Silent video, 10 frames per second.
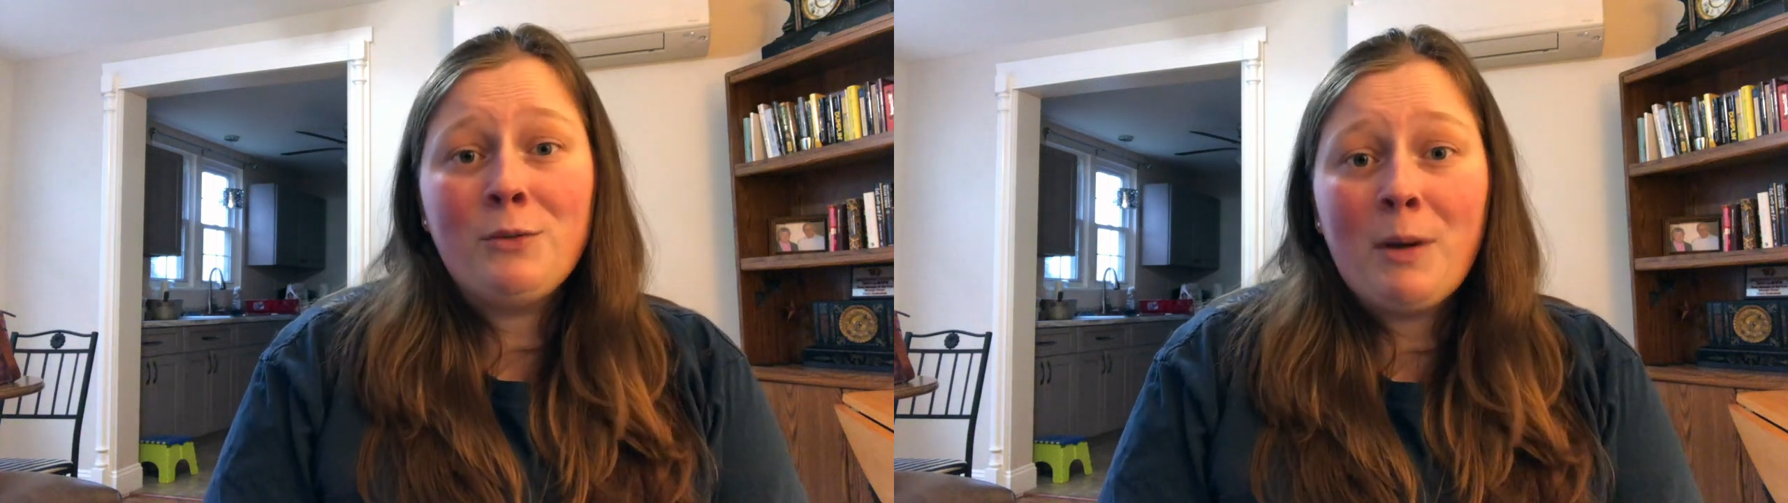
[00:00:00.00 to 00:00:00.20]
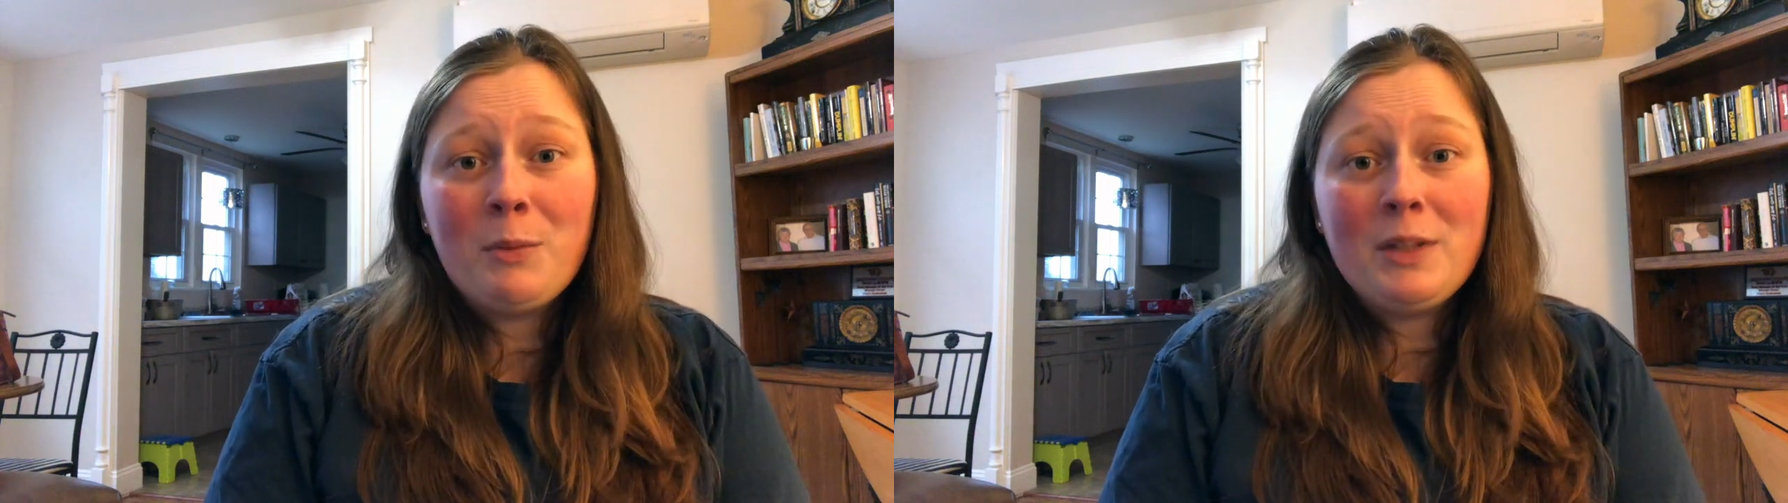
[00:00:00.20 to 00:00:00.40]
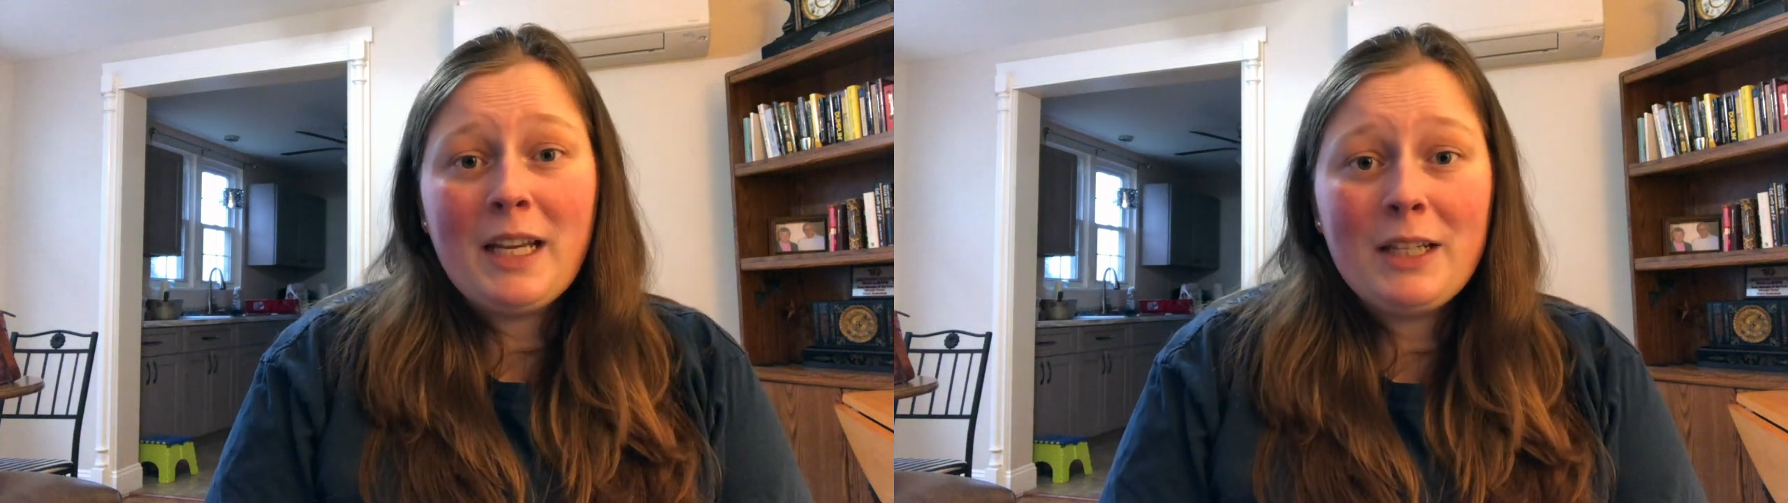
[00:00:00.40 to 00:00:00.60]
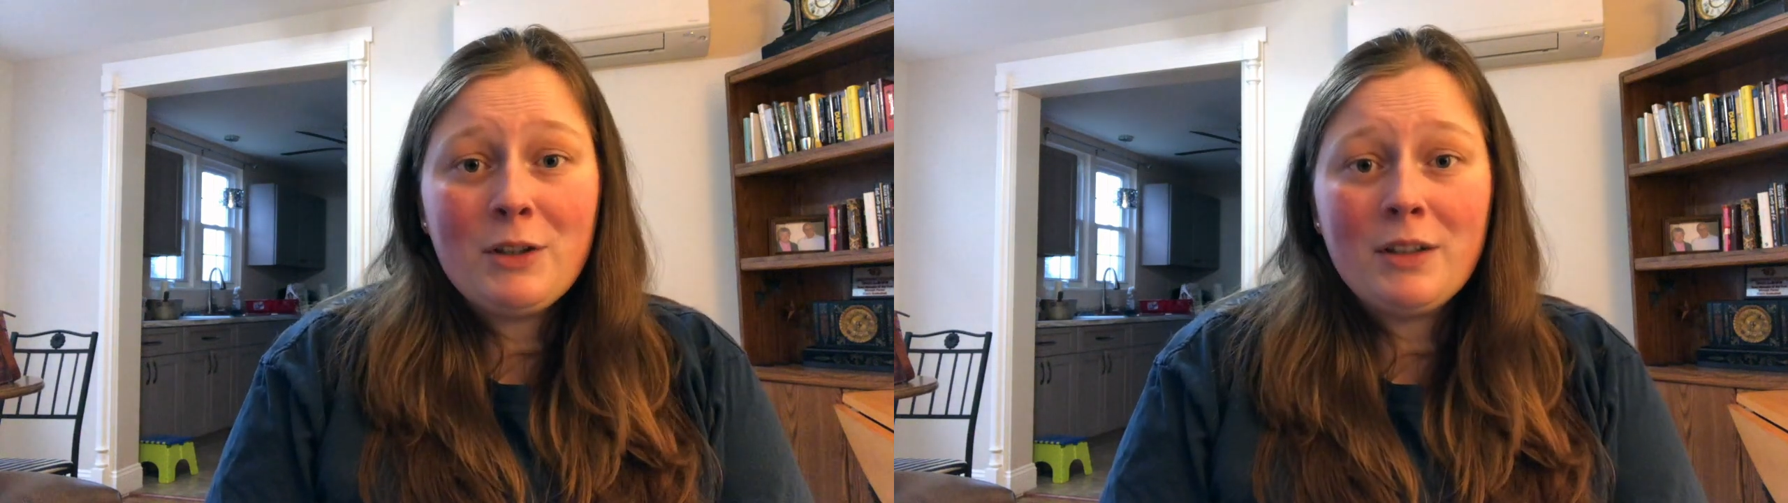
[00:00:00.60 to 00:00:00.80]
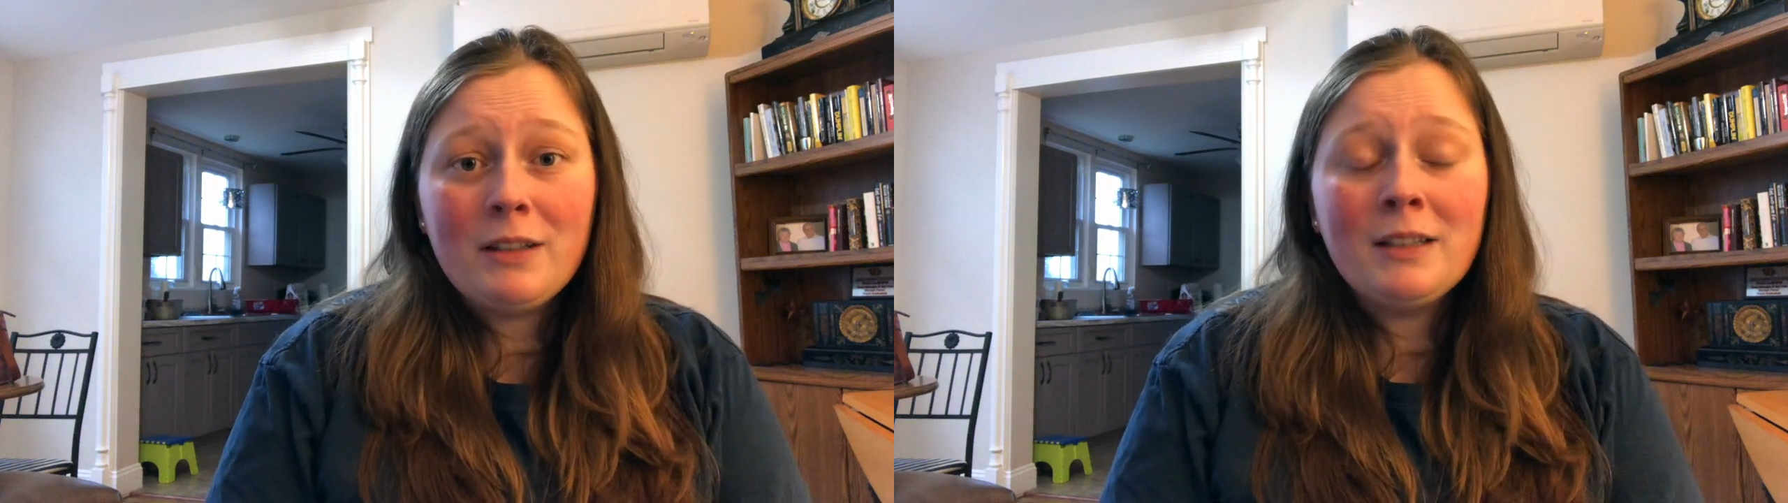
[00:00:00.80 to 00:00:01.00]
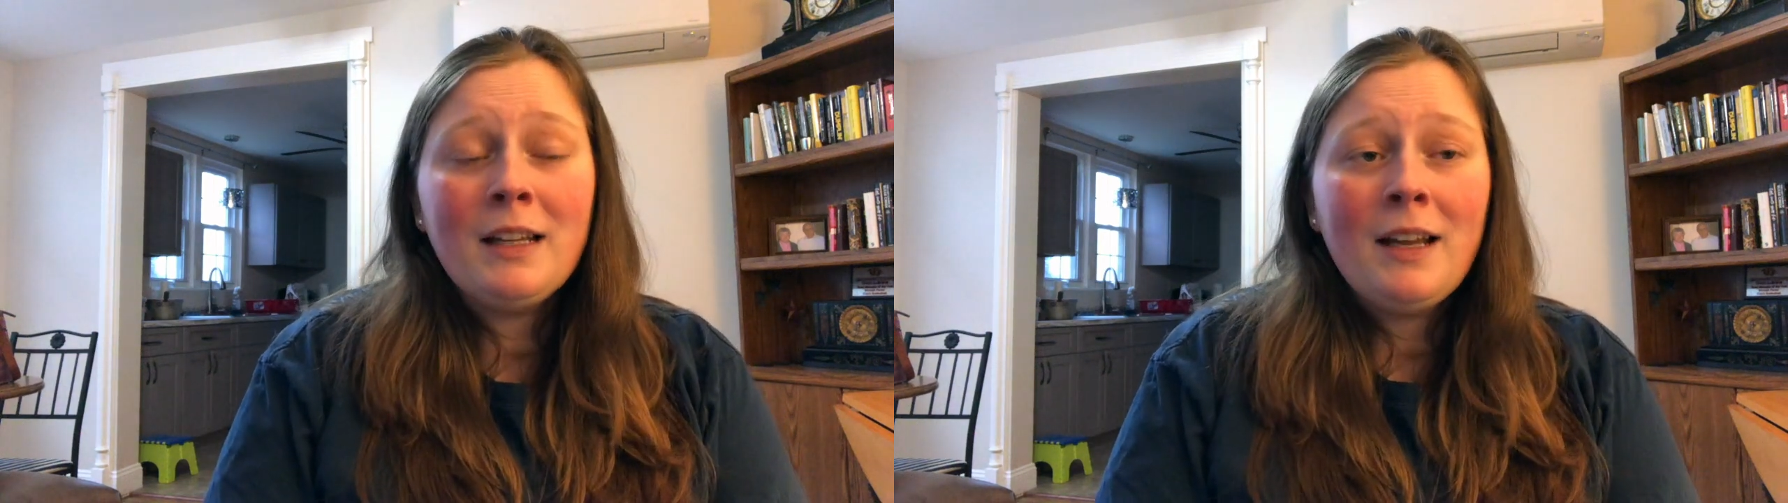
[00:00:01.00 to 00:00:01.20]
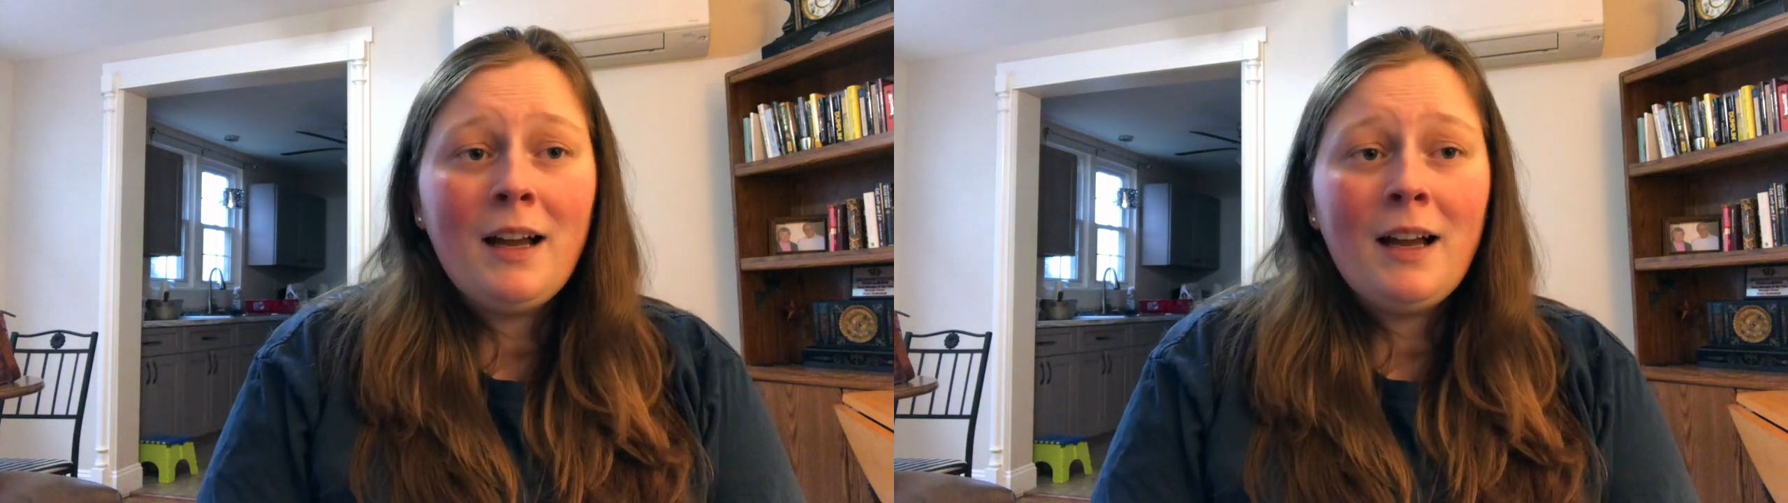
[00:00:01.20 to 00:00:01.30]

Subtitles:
reputation?